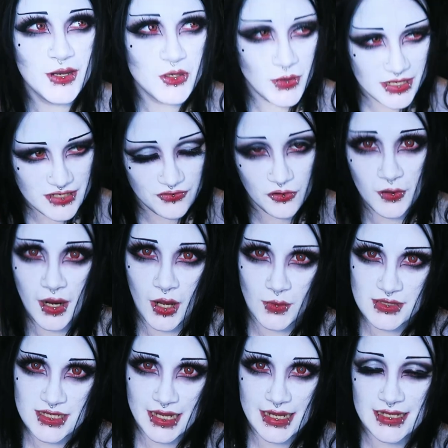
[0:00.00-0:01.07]
24
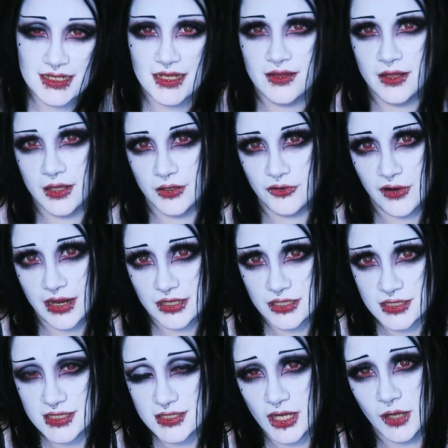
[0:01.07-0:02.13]
hours later, the
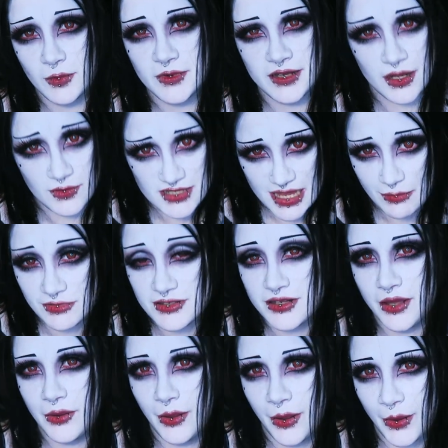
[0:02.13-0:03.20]
contraction stopped and I was able to
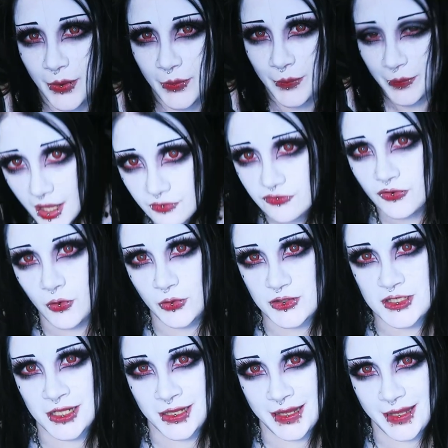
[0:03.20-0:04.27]
go home.
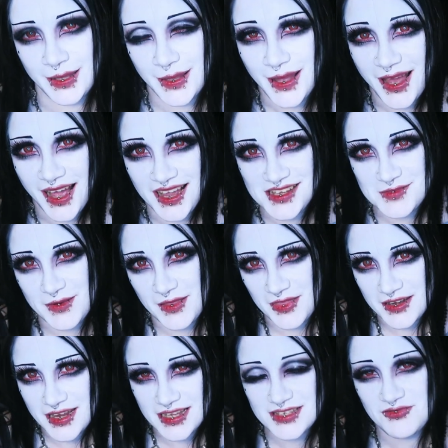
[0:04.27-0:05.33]
Unfortunately, I spent
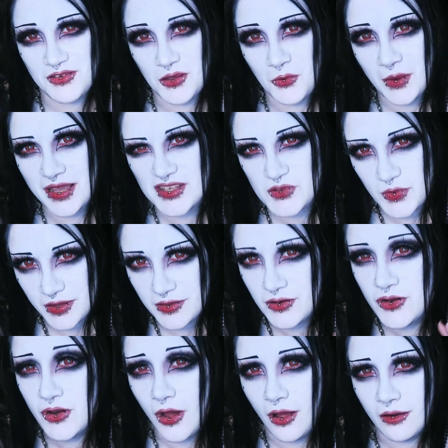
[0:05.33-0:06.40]
the next few weeks with
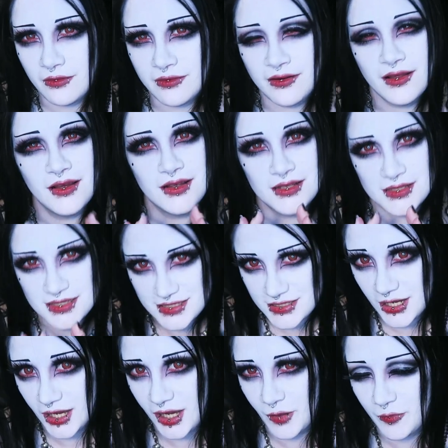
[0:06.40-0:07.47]

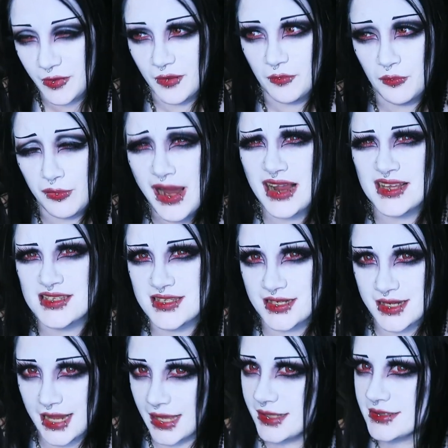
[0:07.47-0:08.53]
non-stop
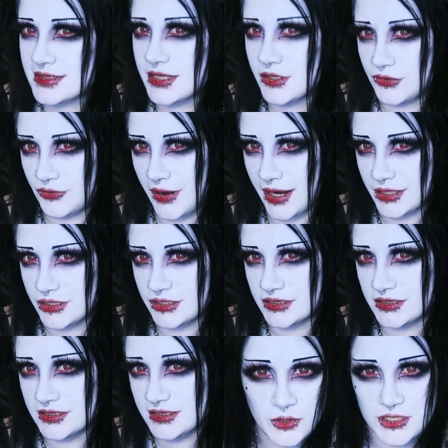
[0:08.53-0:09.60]
Braxton Hicks
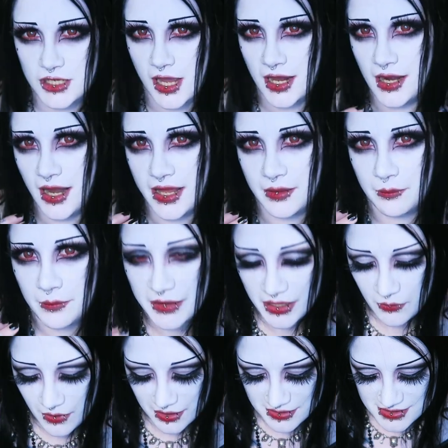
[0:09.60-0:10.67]
contractions, which are kind of like
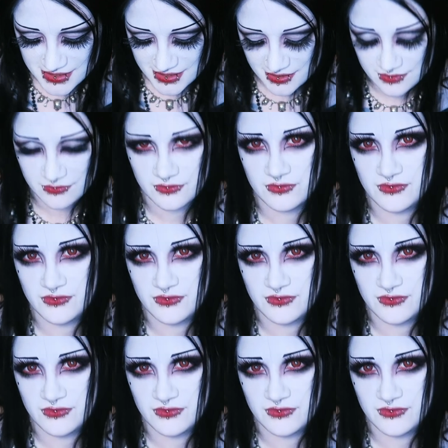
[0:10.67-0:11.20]
mini ones that